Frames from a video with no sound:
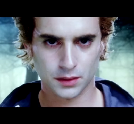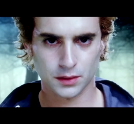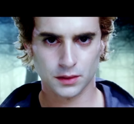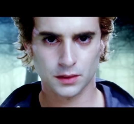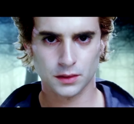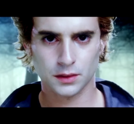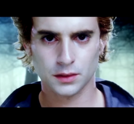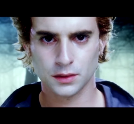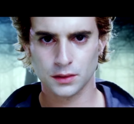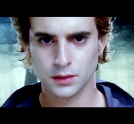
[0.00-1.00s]

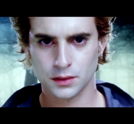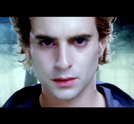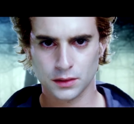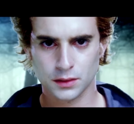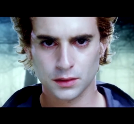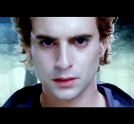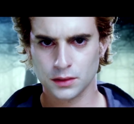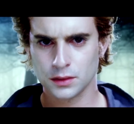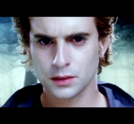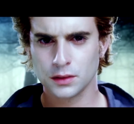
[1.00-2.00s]

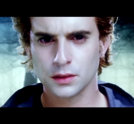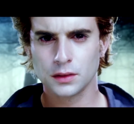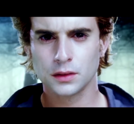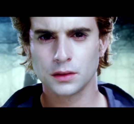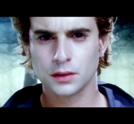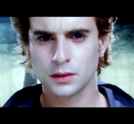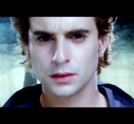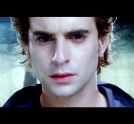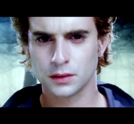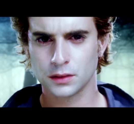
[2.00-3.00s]

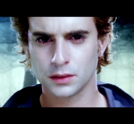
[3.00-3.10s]
(no one is talking)